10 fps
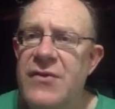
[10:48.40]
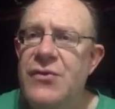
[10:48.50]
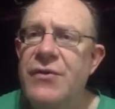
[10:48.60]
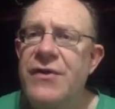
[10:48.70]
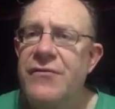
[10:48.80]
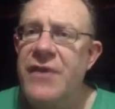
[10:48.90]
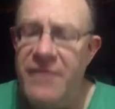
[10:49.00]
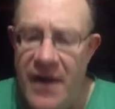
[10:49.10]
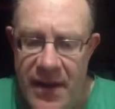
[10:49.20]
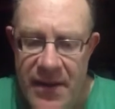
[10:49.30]
Jordan
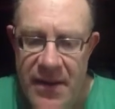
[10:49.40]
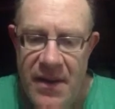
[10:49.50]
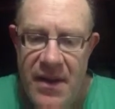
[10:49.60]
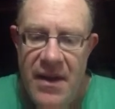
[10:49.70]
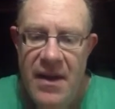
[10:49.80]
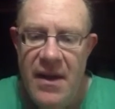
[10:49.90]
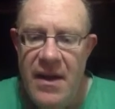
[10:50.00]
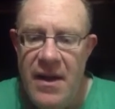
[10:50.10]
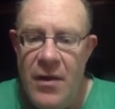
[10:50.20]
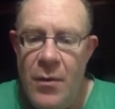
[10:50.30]
River,
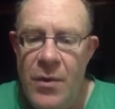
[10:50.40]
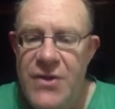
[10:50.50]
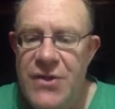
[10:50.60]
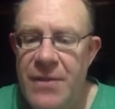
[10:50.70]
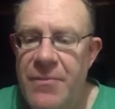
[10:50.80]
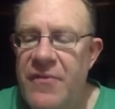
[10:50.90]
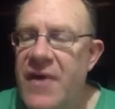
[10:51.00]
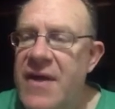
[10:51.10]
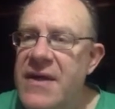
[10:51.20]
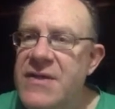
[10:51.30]
which
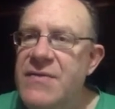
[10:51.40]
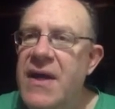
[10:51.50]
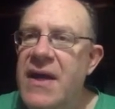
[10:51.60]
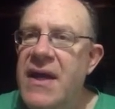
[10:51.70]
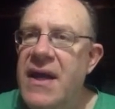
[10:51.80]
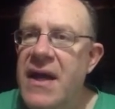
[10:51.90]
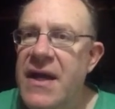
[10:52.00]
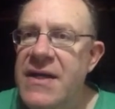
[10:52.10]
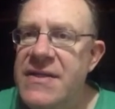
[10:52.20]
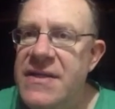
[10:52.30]
provide Israel
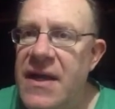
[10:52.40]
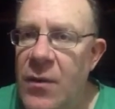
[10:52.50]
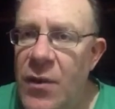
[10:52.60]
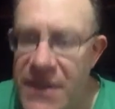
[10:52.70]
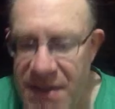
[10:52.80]
its water